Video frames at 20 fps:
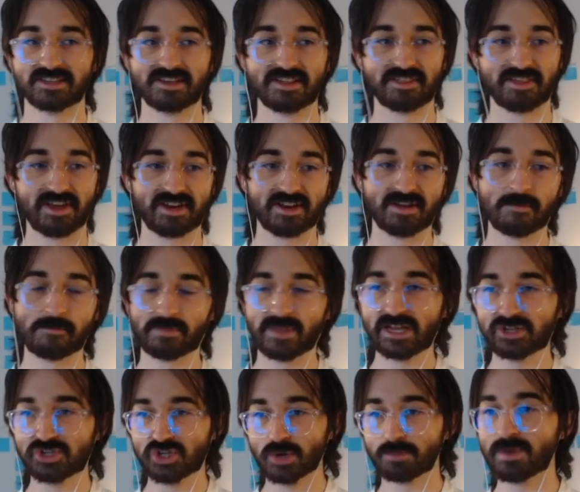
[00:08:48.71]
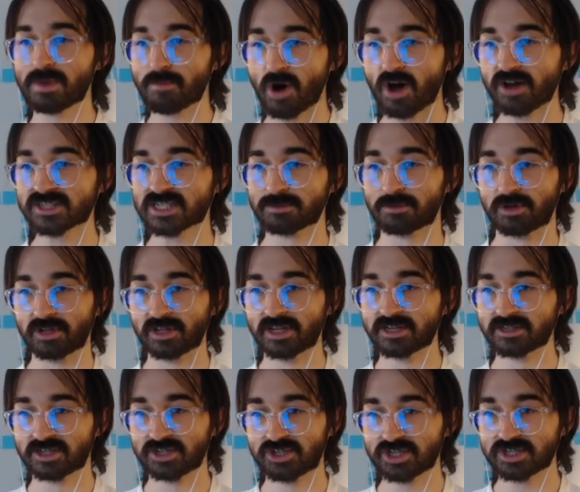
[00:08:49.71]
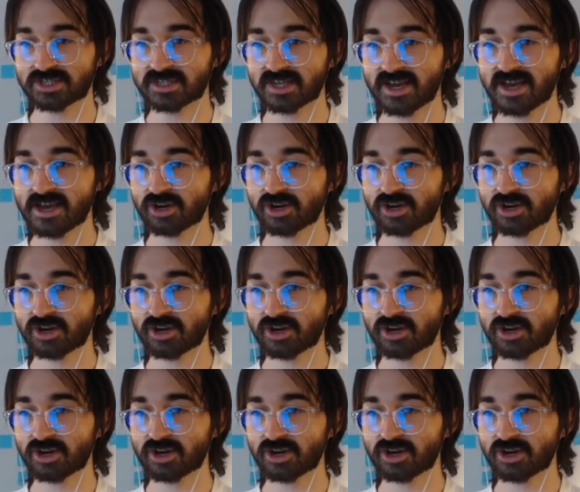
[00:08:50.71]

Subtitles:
that it should be possible to just